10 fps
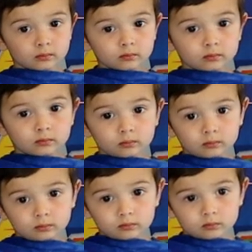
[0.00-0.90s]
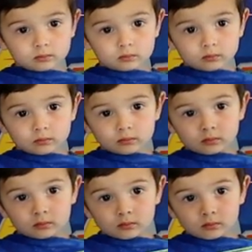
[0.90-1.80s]

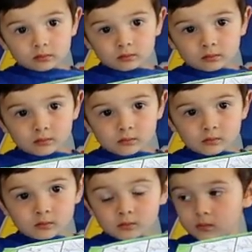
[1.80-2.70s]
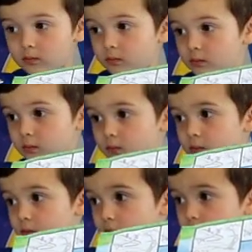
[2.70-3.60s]

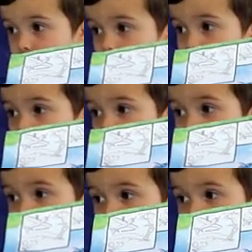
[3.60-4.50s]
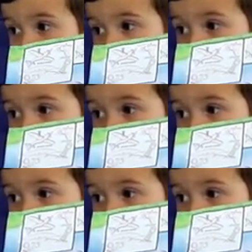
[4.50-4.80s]
(not speaking)